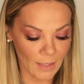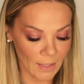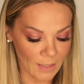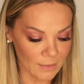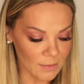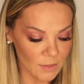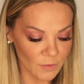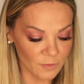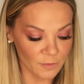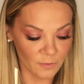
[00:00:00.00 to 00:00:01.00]
And
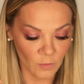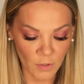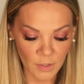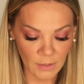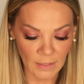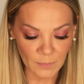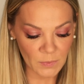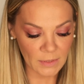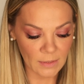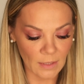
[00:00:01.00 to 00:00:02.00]
for the
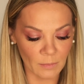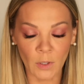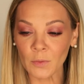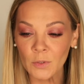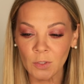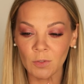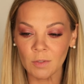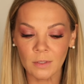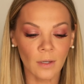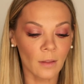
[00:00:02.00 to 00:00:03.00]
lips, I'm going to
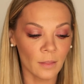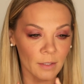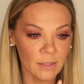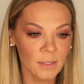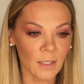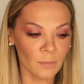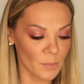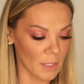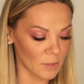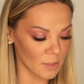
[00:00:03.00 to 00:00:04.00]
use the same
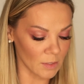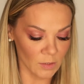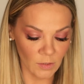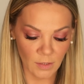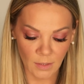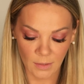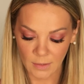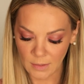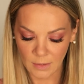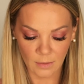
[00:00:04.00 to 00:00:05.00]
pencil
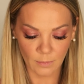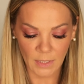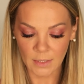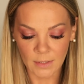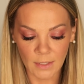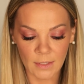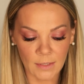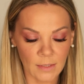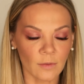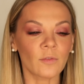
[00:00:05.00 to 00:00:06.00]
because it
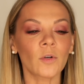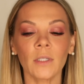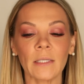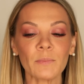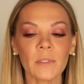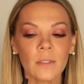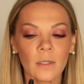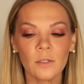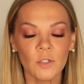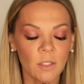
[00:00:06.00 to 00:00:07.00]
is for lips
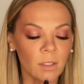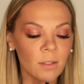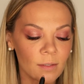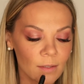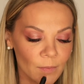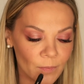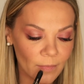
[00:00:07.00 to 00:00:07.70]
and cheeks.